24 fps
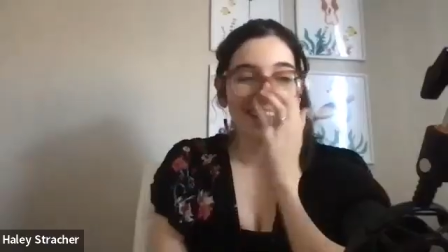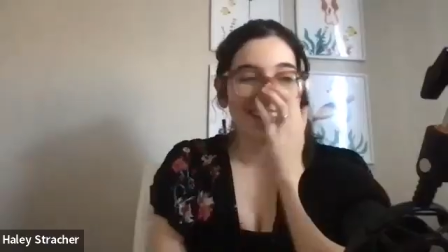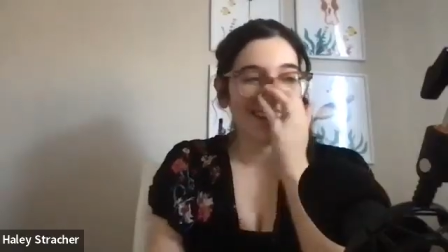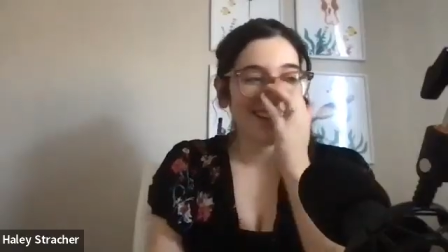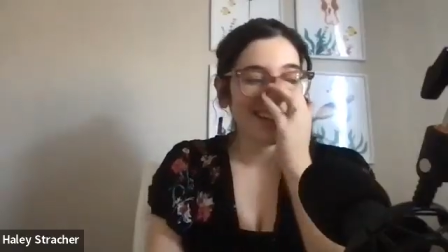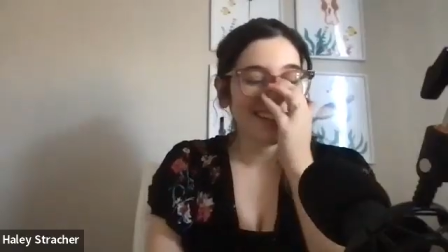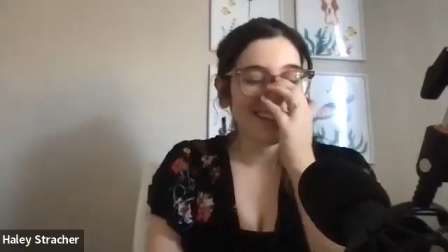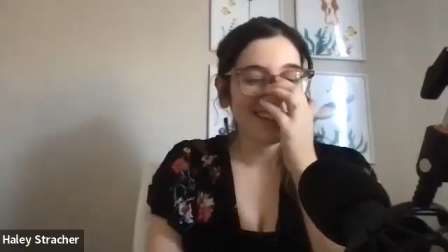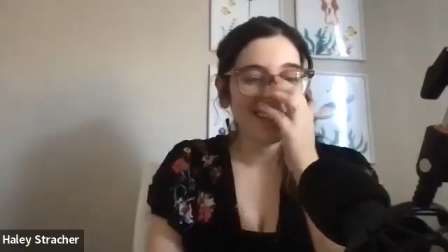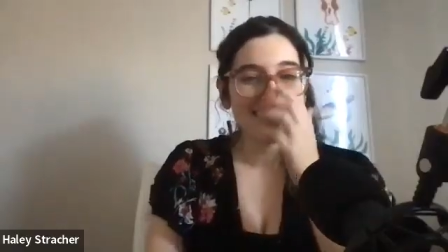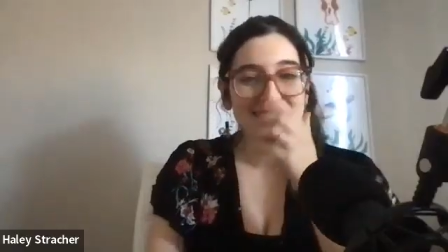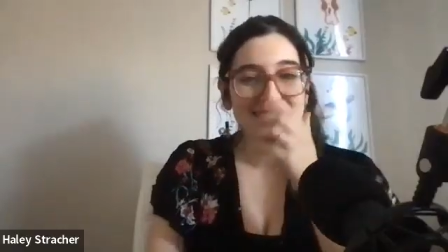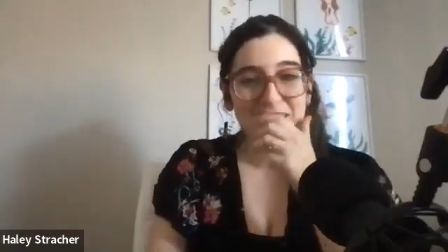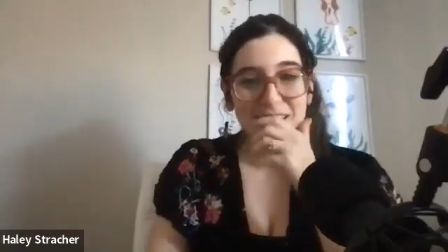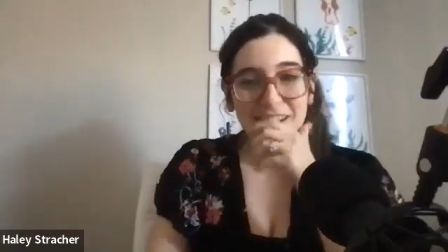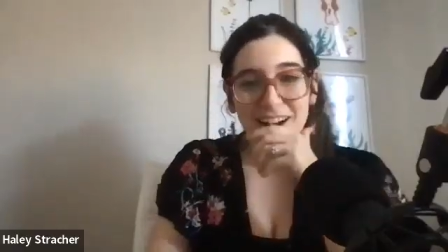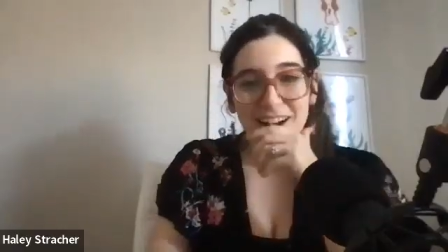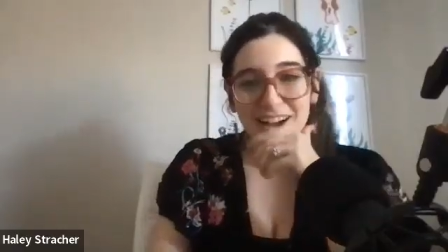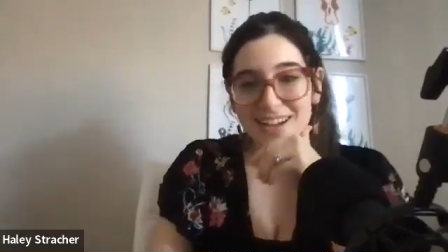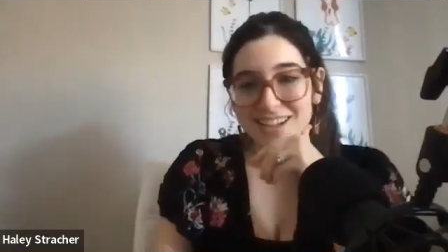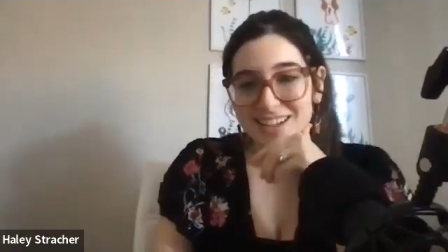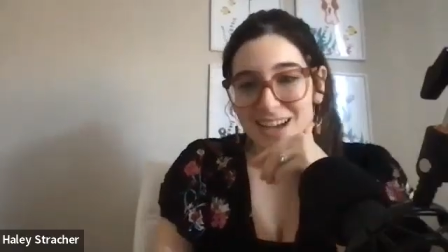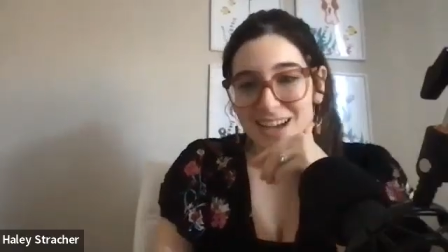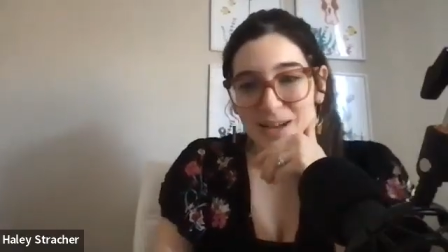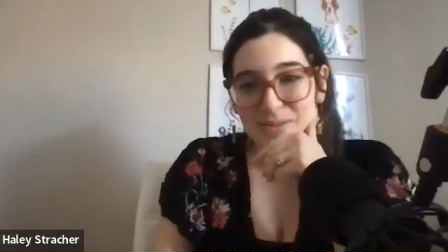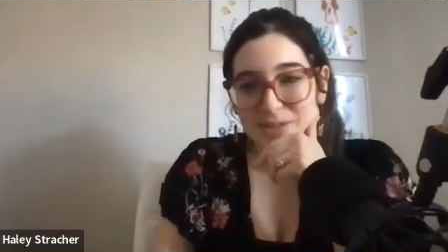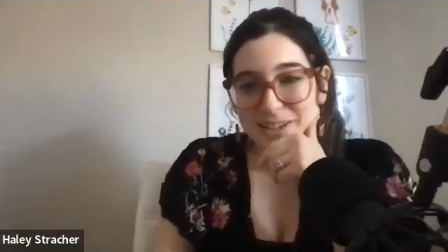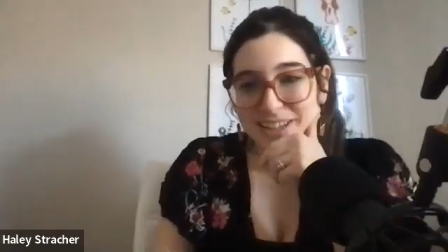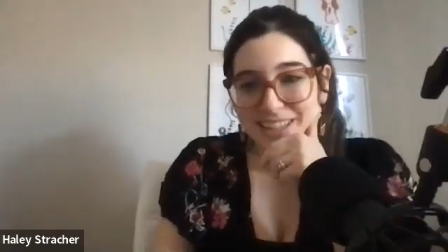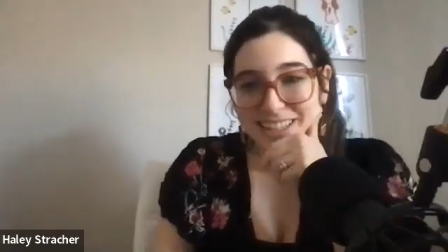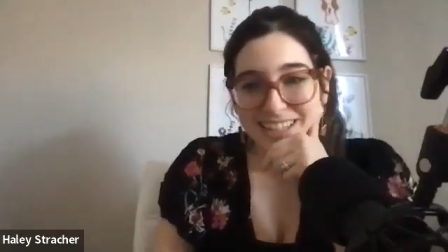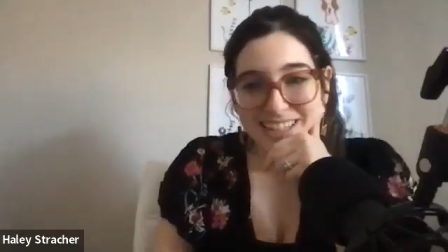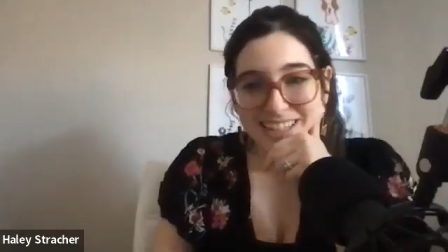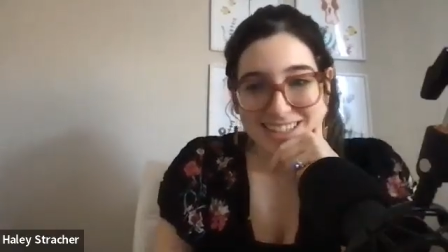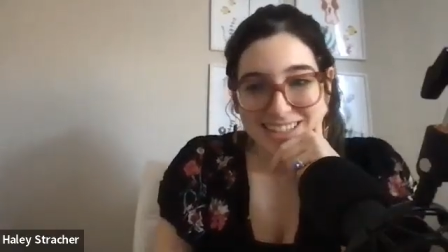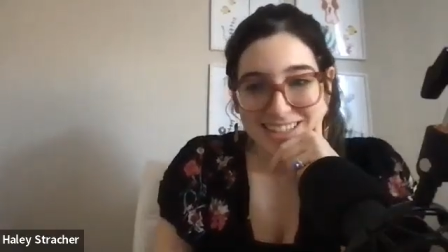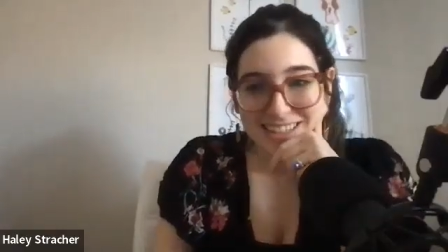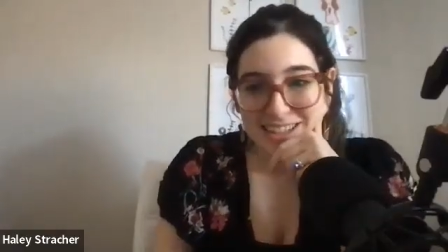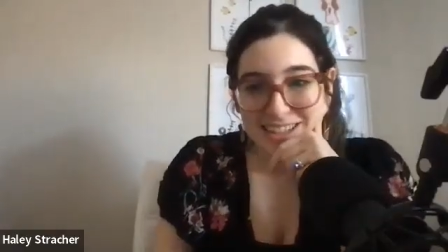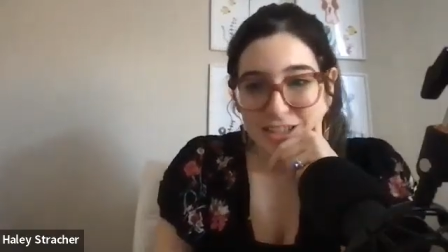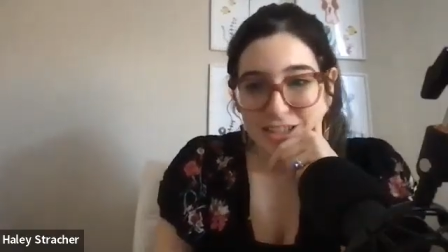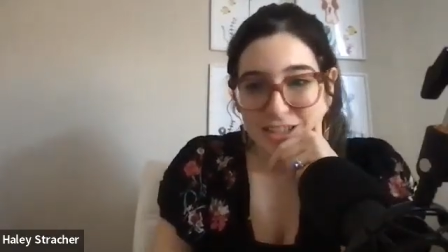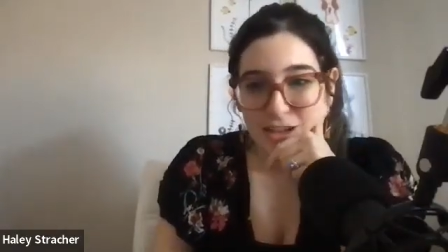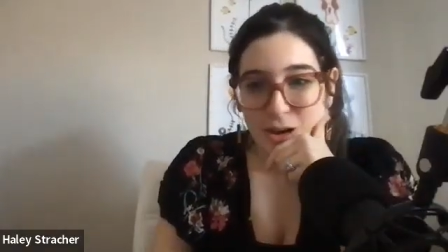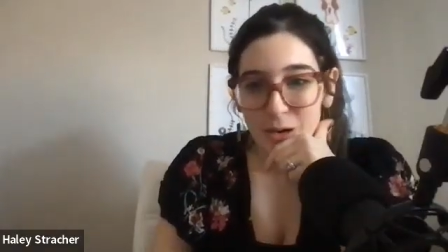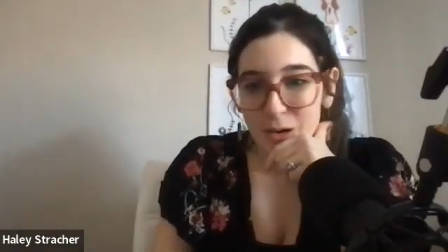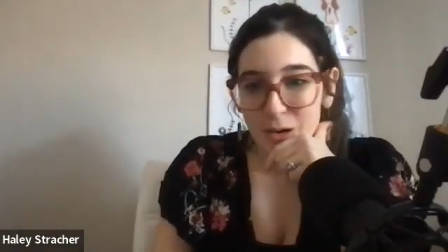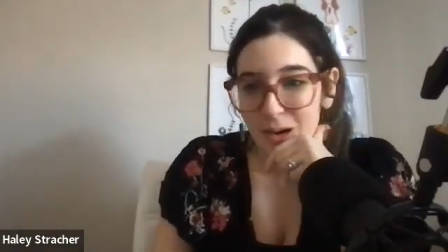it is such a hot topic because it's
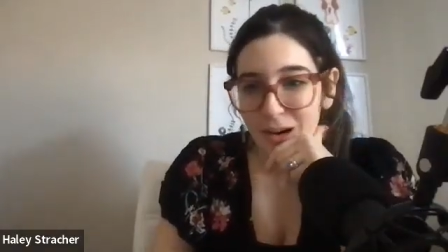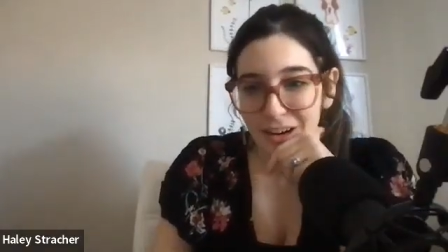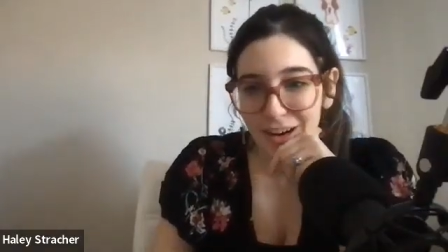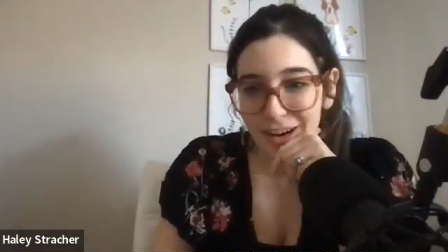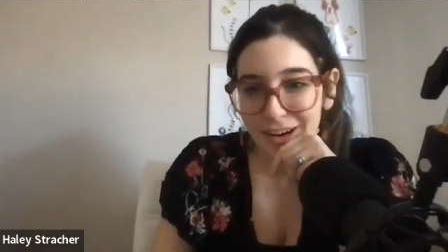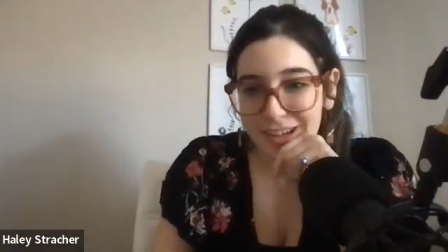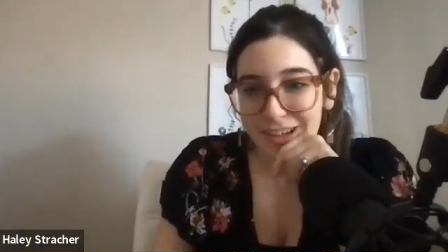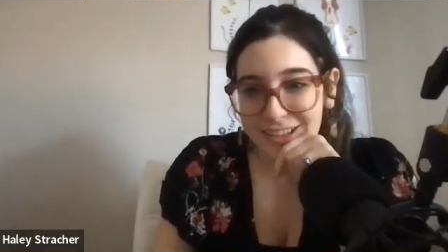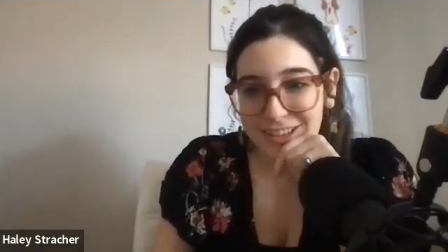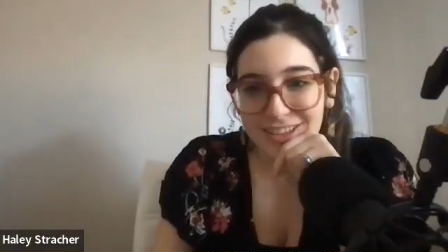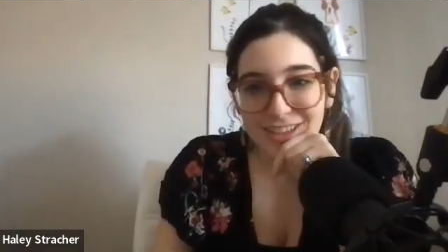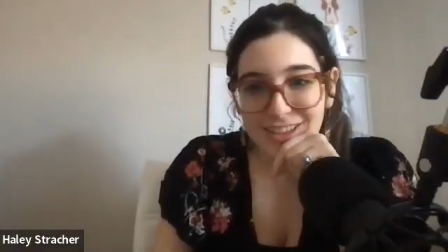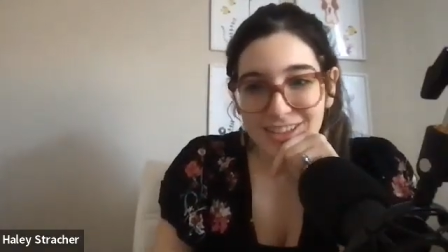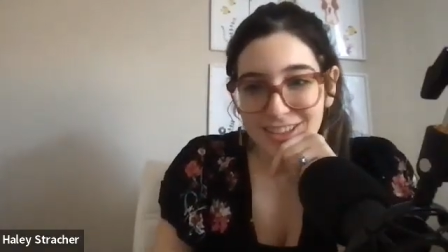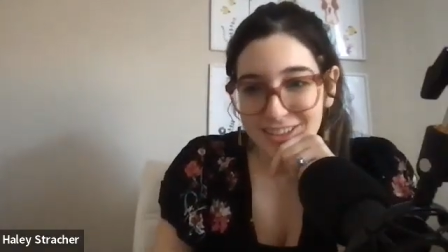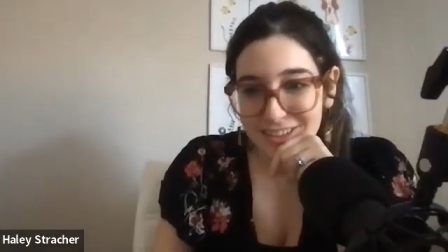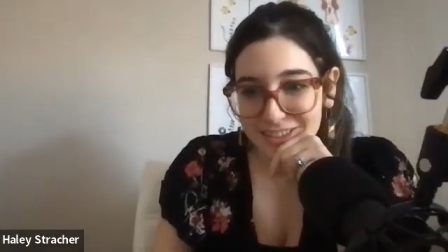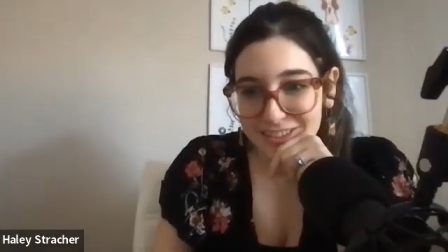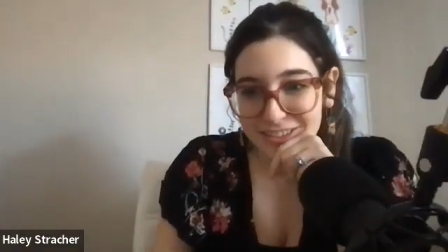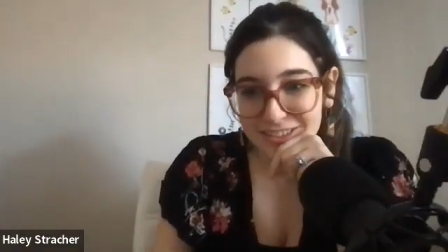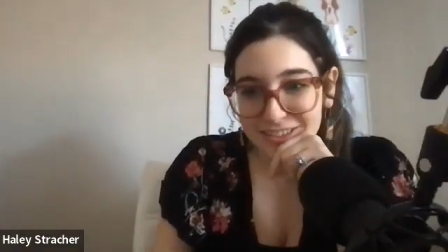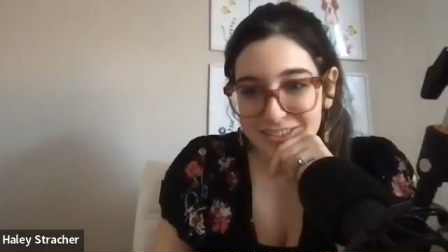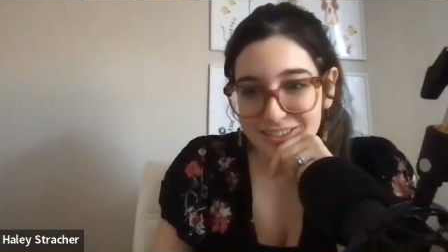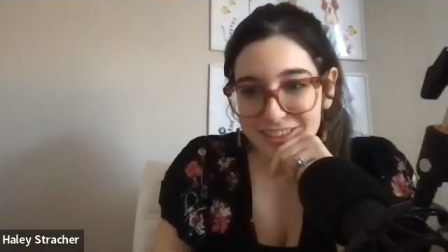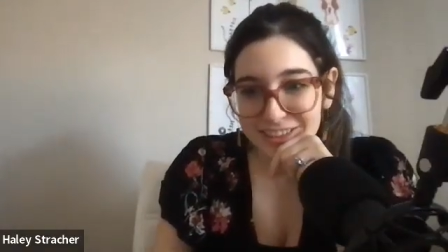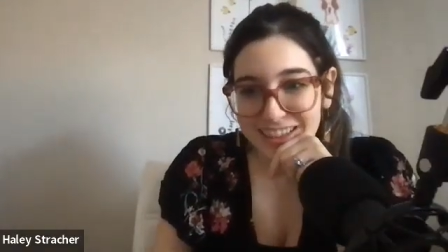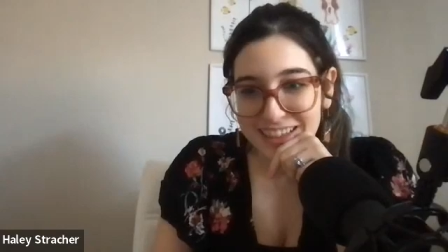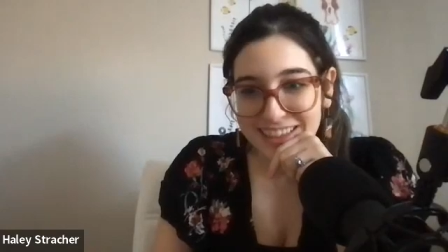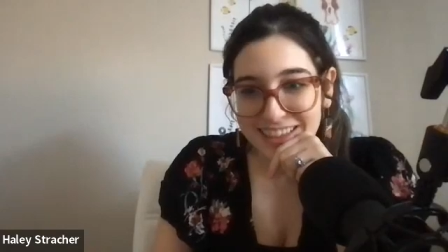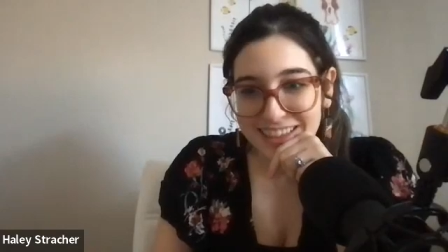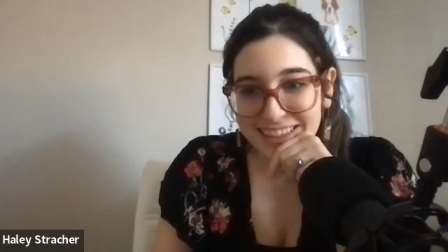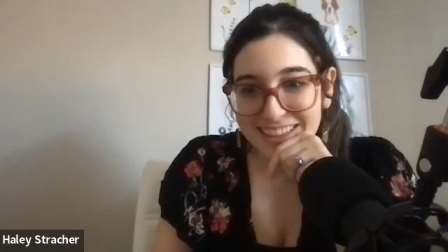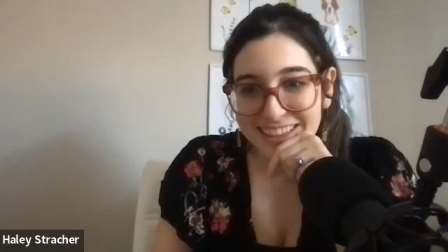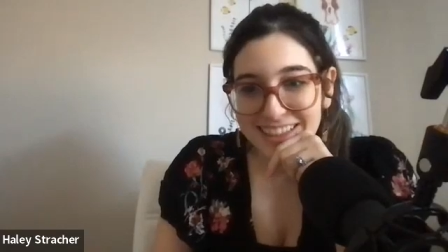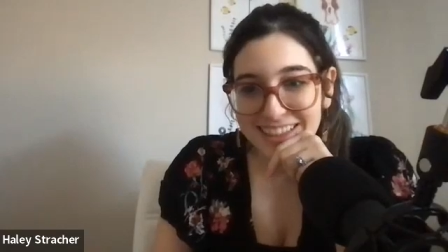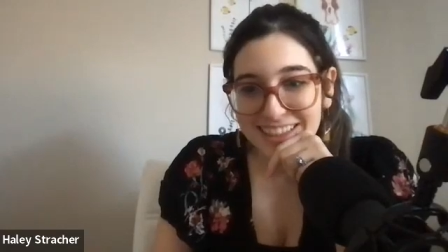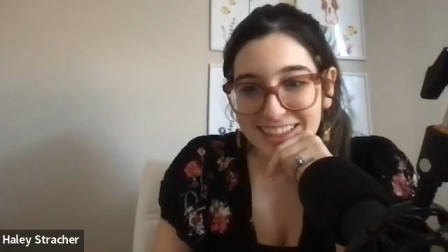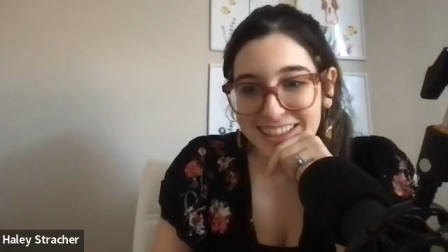so hard to do, right?